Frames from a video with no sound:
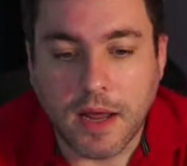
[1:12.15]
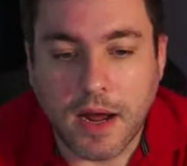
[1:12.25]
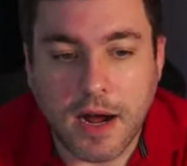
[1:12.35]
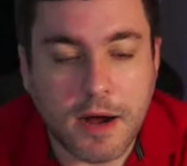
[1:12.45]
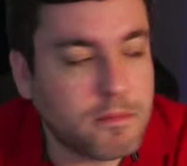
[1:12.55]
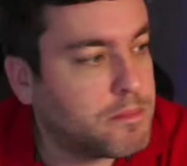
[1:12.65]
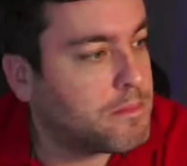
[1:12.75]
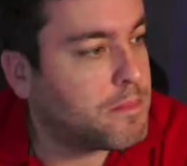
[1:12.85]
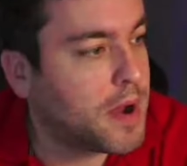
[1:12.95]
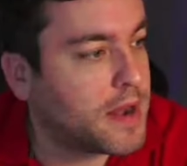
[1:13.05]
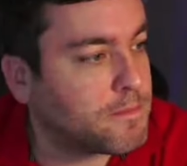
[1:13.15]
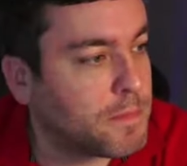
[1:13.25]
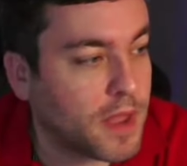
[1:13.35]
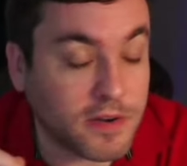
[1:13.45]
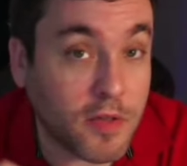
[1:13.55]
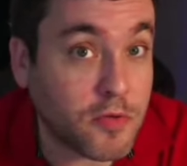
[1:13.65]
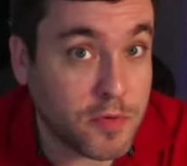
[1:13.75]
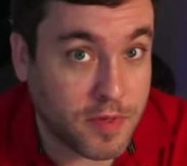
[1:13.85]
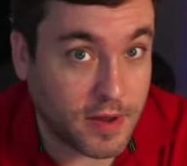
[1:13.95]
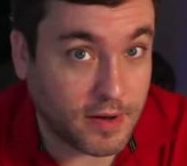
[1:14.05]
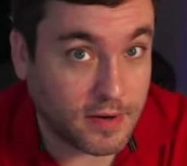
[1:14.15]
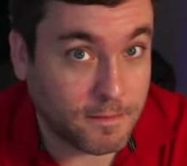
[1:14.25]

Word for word: Um, but another thing